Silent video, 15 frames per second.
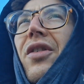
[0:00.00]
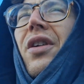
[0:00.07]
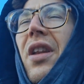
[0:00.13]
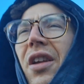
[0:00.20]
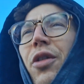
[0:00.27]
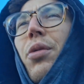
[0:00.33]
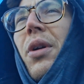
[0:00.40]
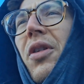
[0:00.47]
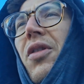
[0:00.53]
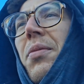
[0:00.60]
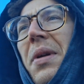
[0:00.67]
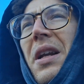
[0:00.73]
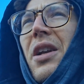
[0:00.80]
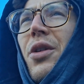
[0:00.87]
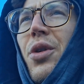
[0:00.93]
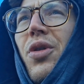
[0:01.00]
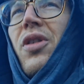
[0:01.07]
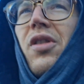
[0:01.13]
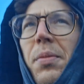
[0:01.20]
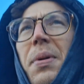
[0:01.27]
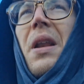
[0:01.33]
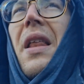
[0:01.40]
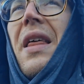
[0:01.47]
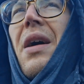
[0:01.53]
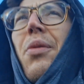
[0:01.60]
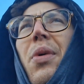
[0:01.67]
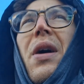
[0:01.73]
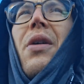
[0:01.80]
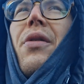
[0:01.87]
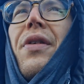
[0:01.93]
And this one, to me, loses a bit of that
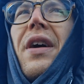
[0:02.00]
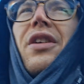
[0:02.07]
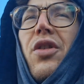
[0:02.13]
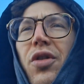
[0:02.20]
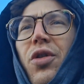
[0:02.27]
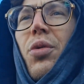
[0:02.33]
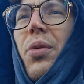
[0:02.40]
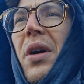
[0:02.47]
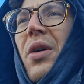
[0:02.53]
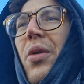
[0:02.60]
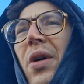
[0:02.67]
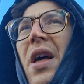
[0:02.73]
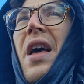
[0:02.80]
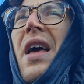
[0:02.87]
wow factor as well.